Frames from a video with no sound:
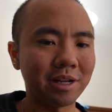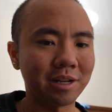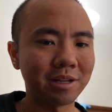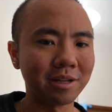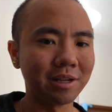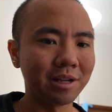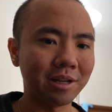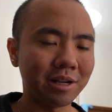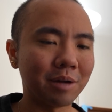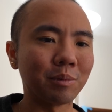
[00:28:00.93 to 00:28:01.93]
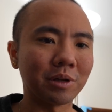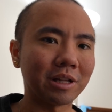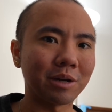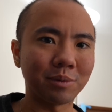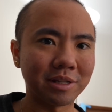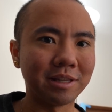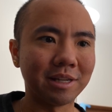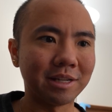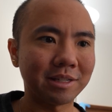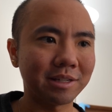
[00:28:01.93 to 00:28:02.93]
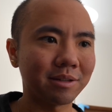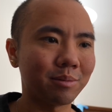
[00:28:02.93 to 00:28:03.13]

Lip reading: And I'm really glad we did this,